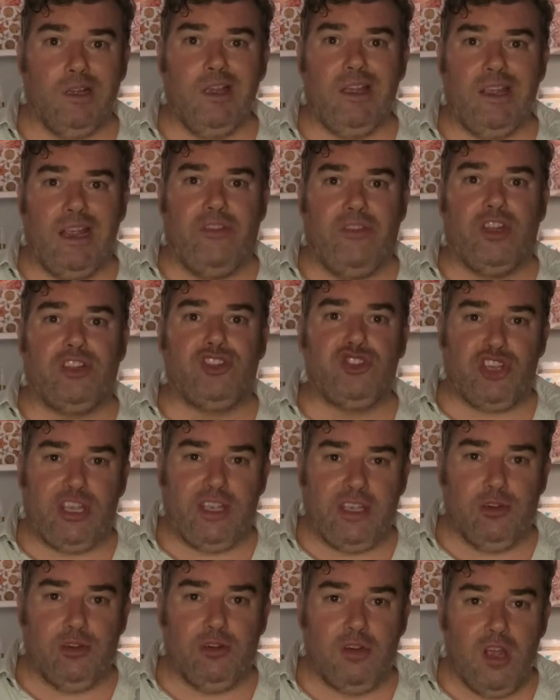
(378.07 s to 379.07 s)
in the
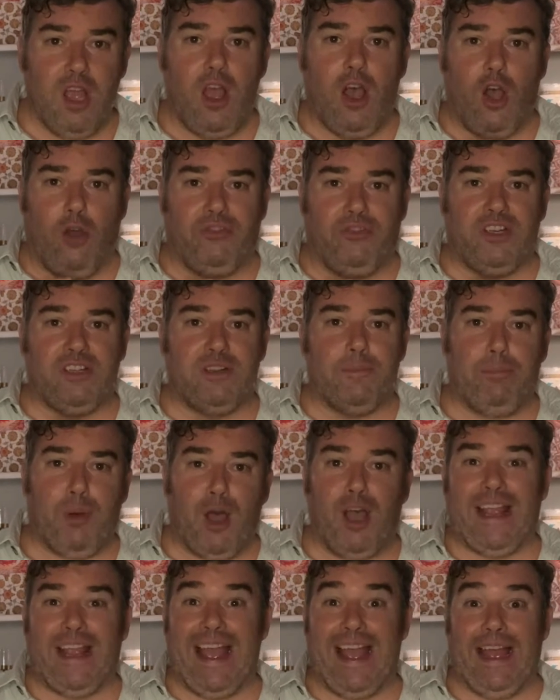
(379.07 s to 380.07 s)
chill of the
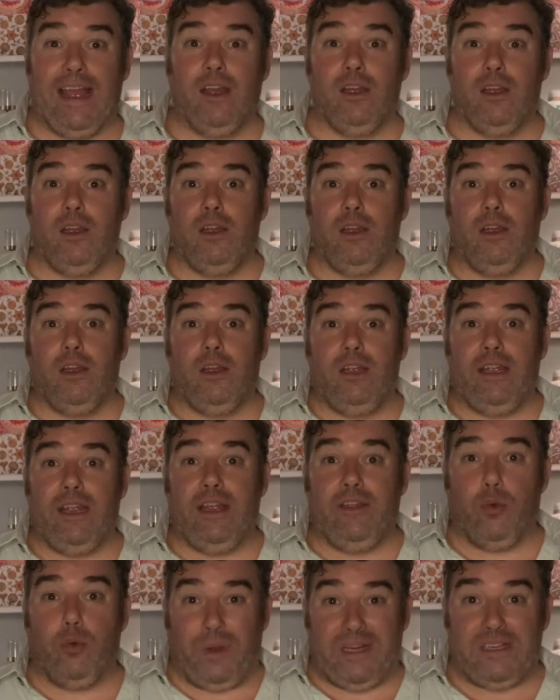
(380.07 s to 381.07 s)
Dubai air in
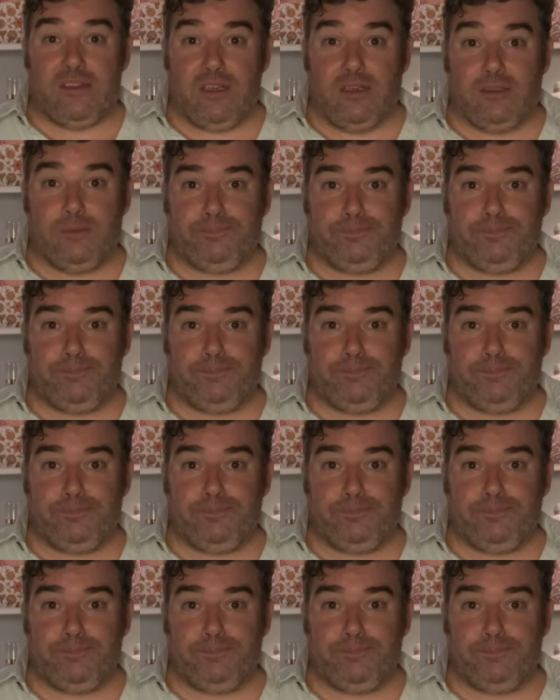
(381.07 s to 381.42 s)
the winter.